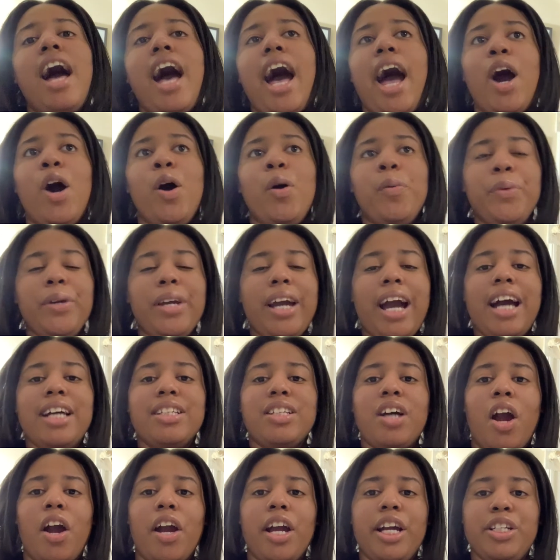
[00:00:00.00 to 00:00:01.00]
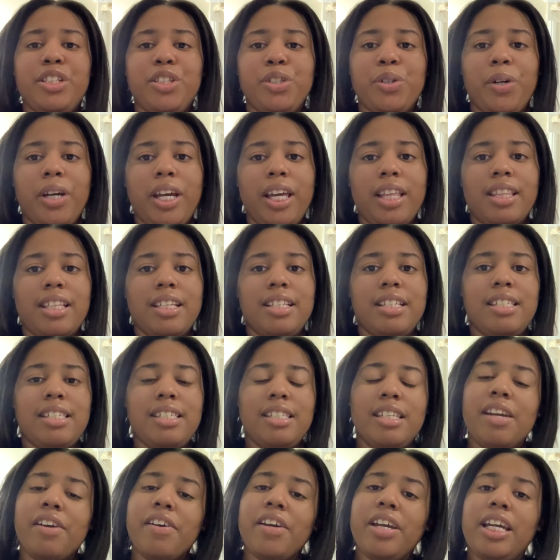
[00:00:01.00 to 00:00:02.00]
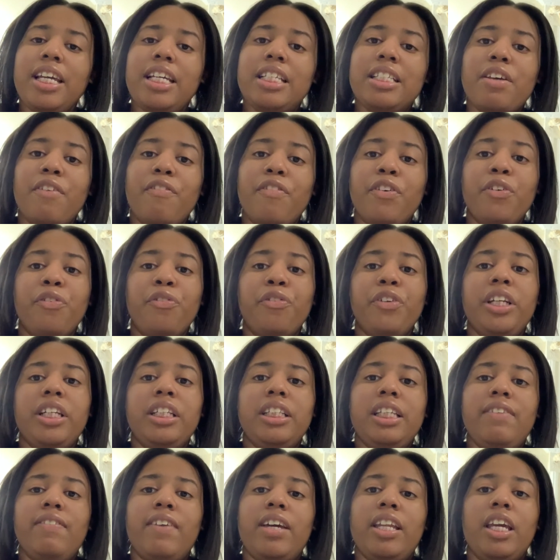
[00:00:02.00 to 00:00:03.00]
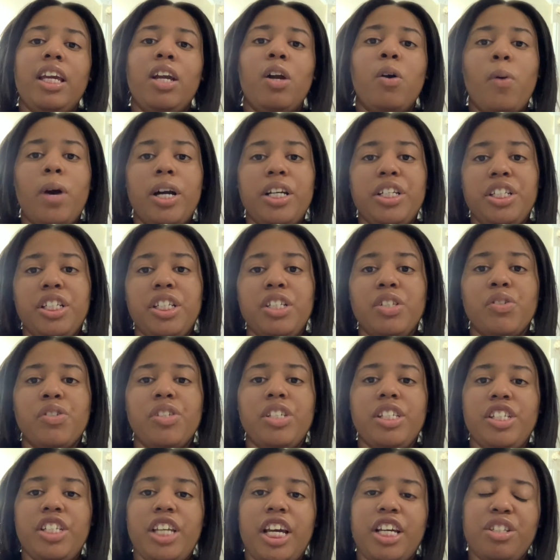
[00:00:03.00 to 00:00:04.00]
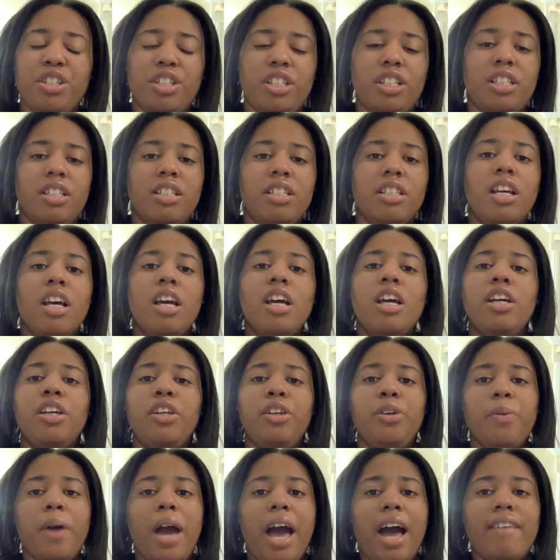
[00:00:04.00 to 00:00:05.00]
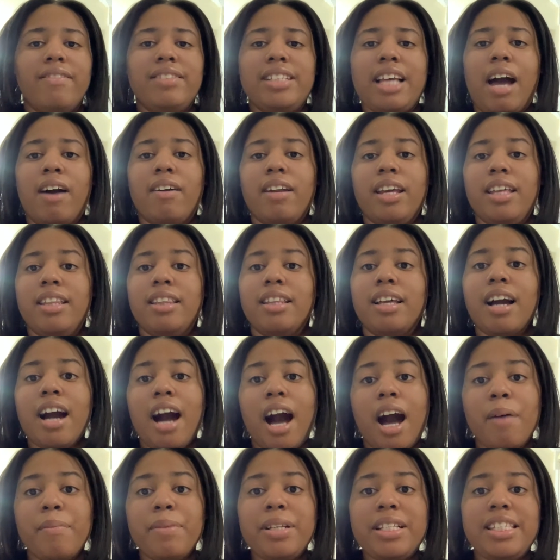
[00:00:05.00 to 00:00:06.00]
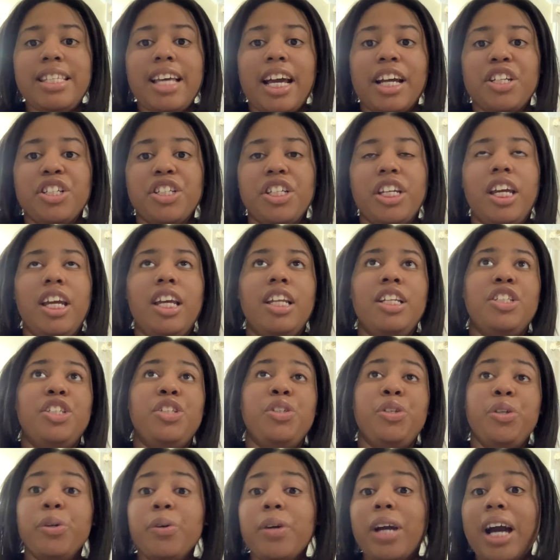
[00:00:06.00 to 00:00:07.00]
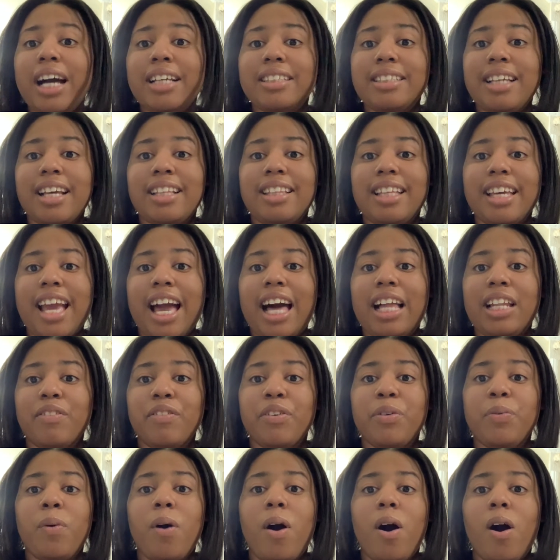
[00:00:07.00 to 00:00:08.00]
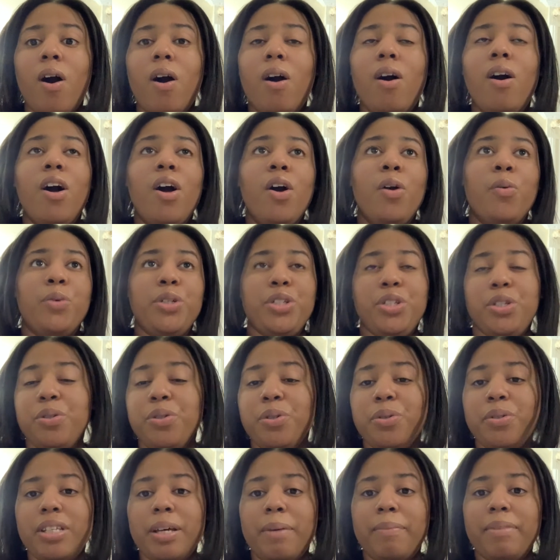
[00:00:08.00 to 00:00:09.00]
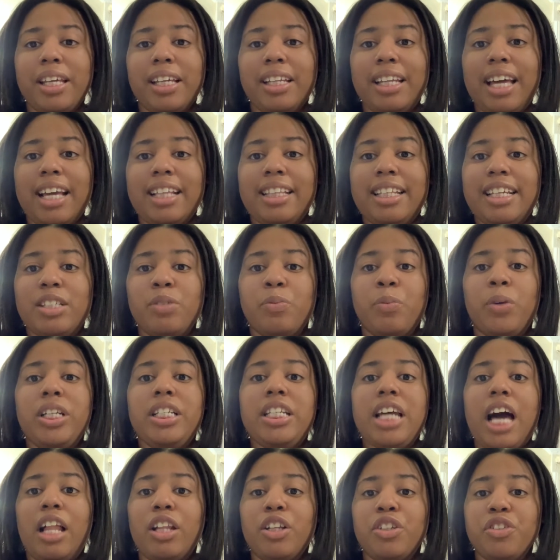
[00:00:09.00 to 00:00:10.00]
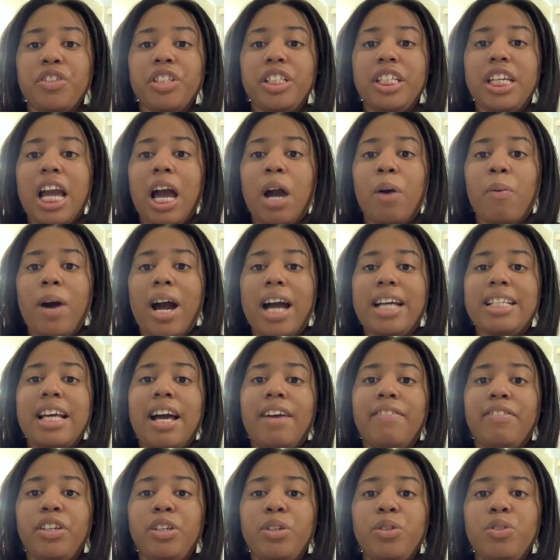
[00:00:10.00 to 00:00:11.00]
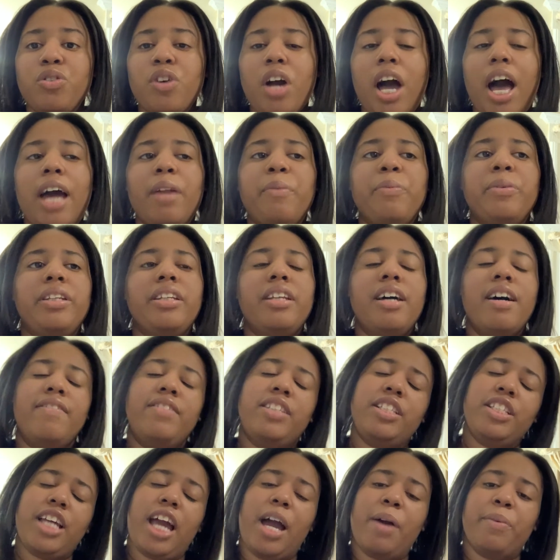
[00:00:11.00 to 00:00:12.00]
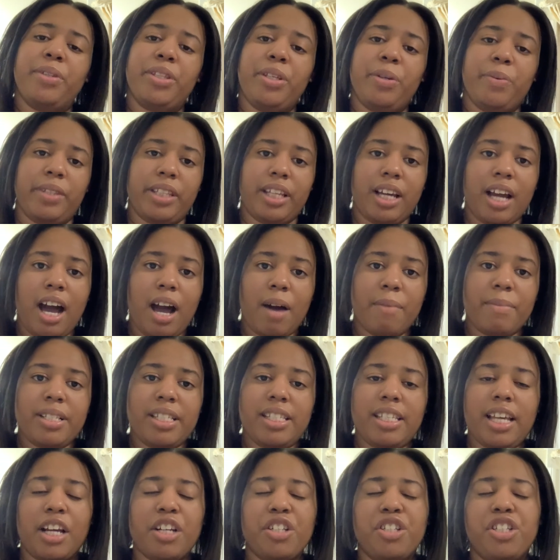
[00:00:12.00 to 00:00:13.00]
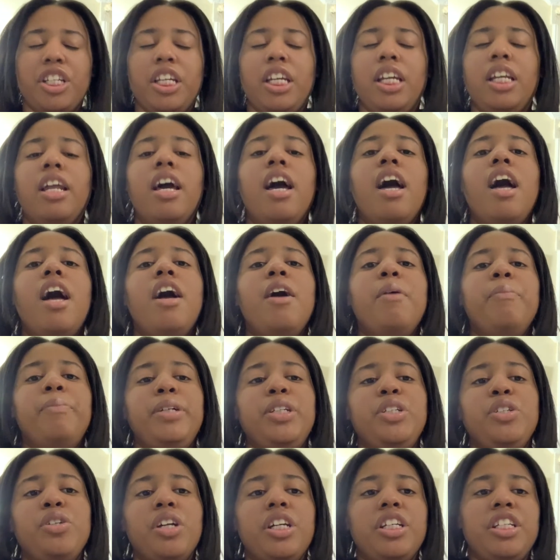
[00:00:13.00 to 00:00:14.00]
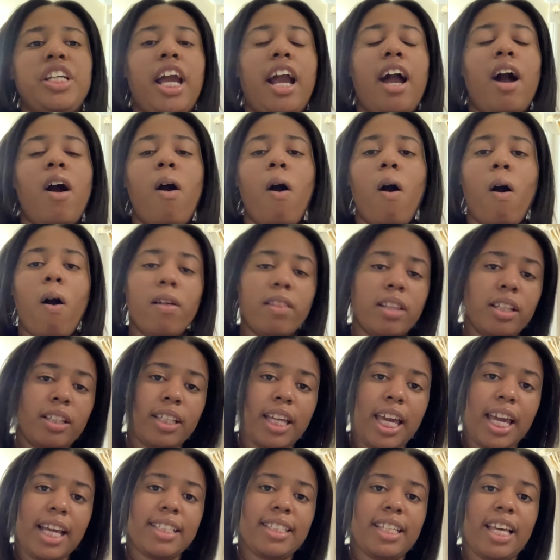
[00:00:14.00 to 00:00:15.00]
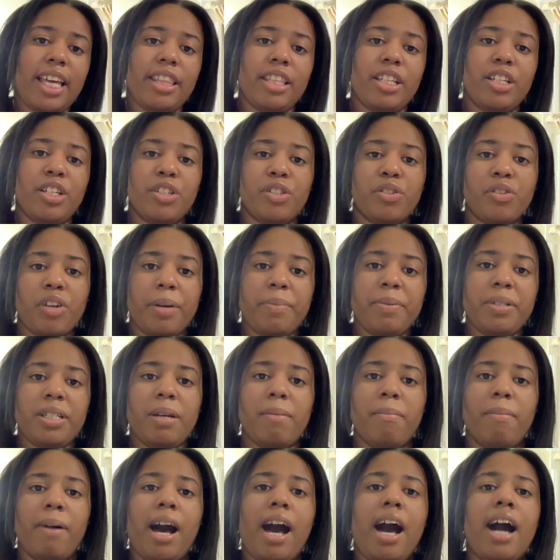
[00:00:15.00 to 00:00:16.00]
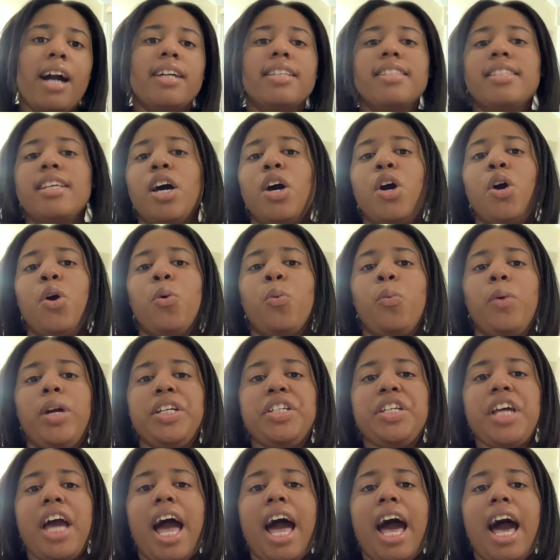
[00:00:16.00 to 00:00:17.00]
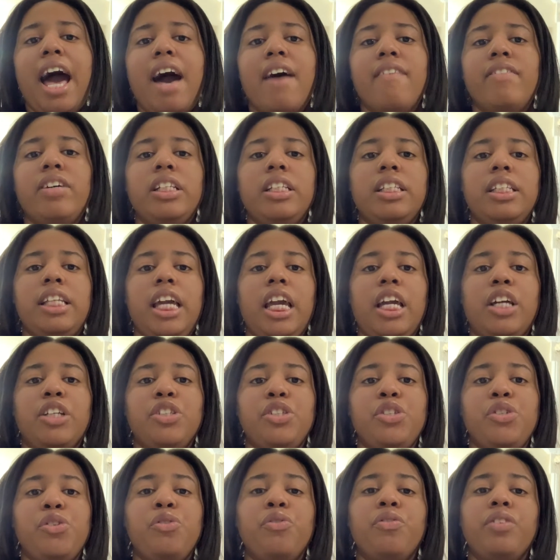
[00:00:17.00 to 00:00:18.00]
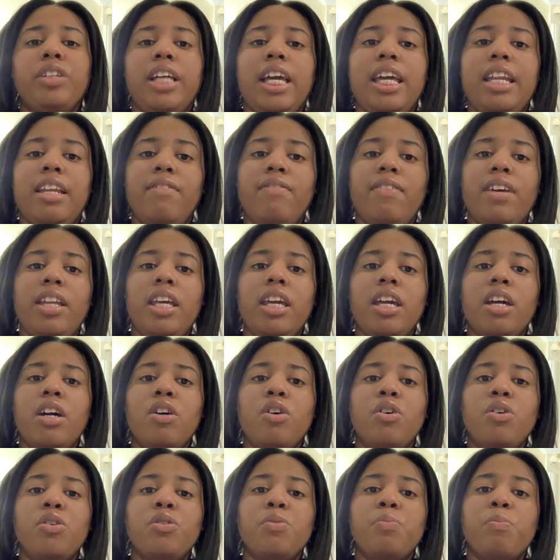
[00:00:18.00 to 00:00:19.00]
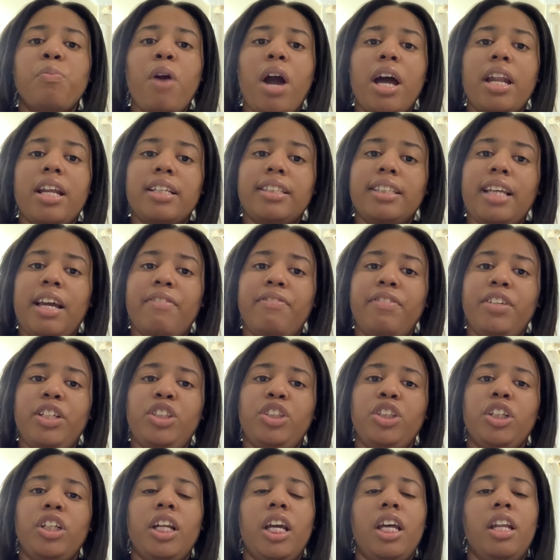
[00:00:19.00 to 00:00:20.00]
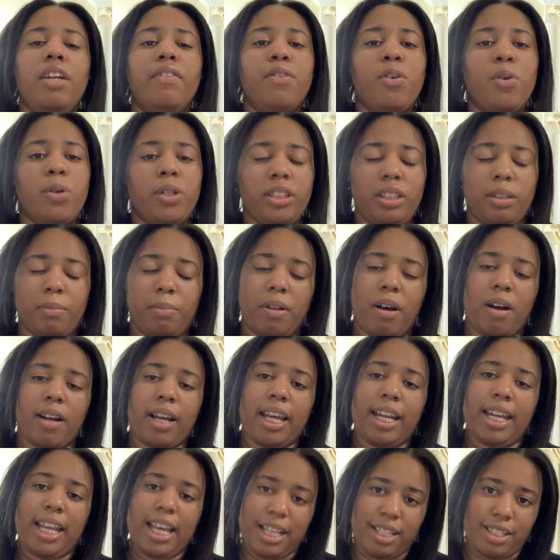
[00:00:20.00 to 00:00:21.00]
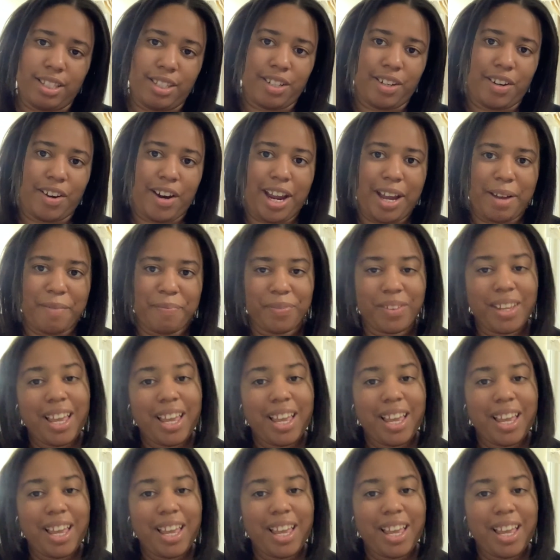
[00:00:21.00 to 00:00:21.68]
I hope you guys are enjoying this series. Feel free to leave any questions or suggestions you have down in the comment section. Do you guys like the gallery wall? Would you do something like this? What Dollar Tree DIYs have you tried? Would love to chat with you in the comment section. Be sure to check out all the links in the description box, which have links to related videos, products I featured, and of course the blog and Instagram.